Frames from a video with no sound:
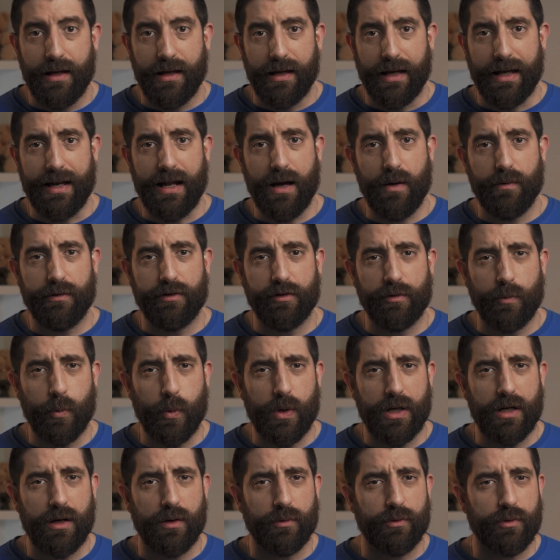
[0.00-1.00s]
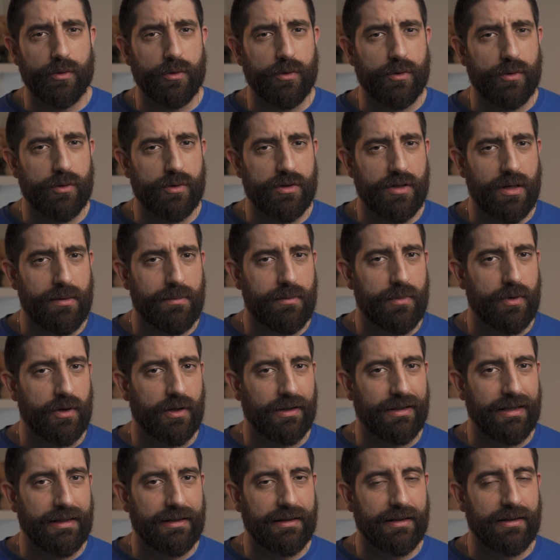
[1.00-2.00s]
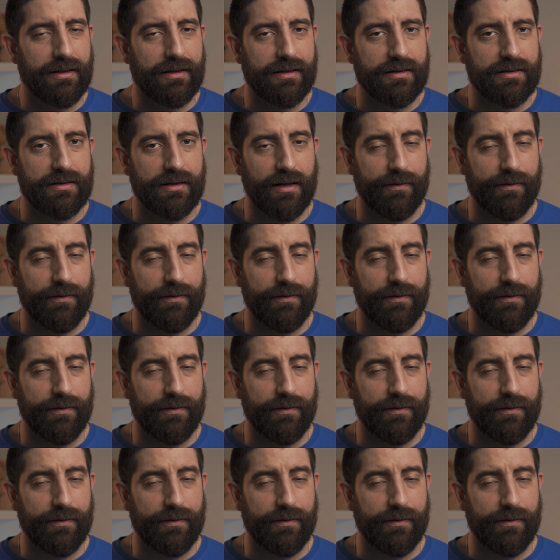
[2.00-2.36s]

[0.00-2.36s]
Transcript: And now we go to some more details.